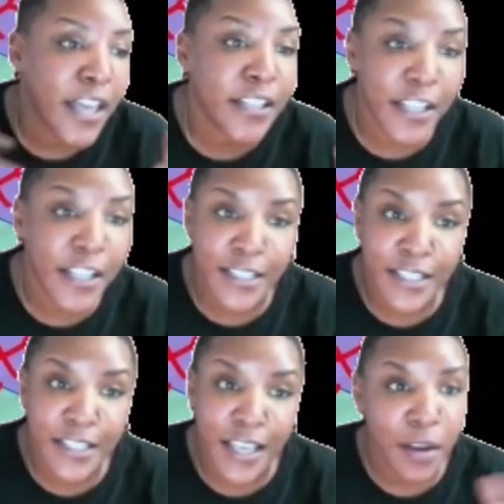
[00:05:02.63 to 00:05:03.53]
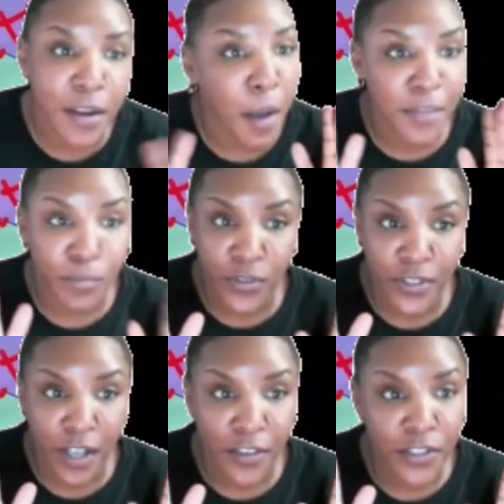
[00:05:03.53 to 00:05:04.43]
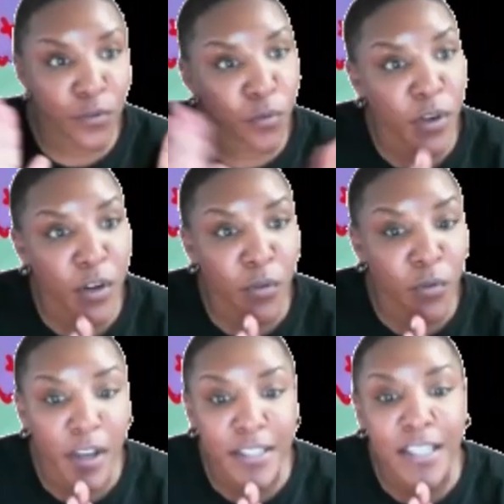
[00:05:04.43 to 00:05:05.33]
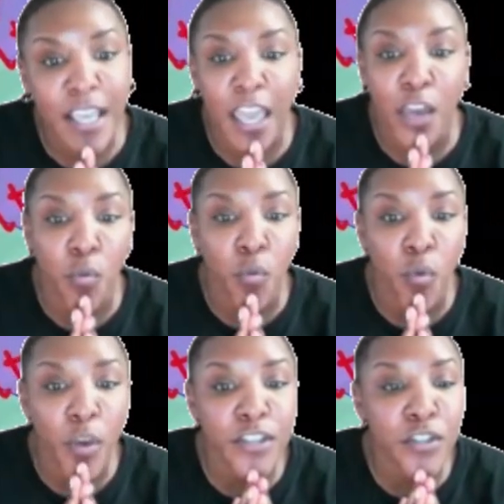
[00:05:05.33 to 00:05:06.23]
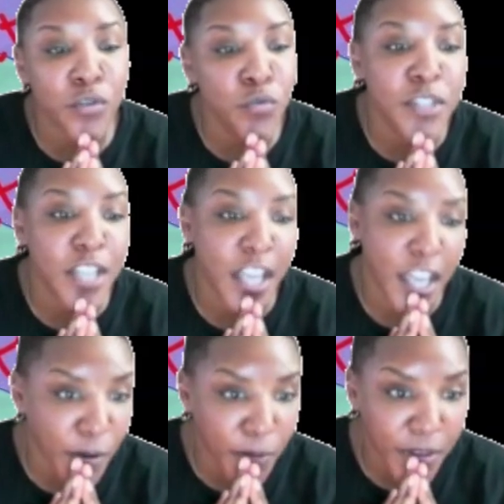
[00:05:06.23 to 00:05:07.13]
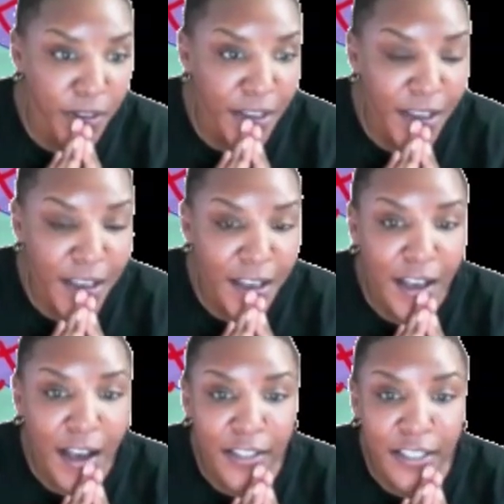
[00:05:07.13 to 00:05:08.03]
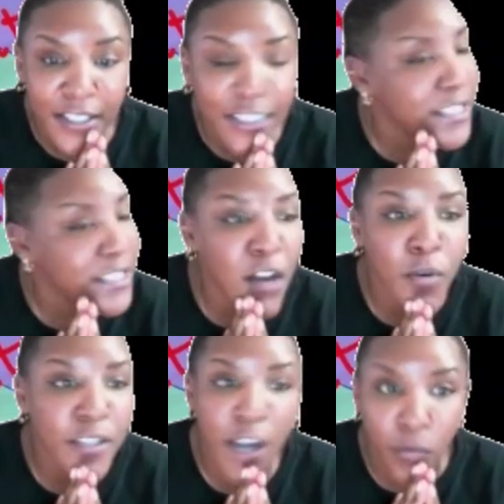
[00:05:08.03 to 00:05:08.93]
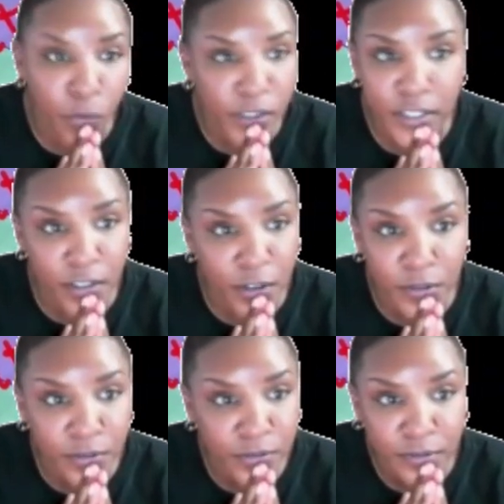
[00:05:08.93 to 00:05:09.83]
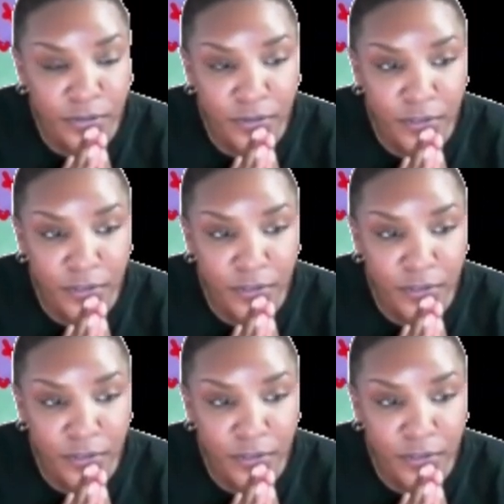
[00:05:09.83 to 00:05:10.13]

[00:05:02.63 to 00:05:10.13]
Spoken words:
And like I said, people saw this for what it was and went to town. It's not always how it works though.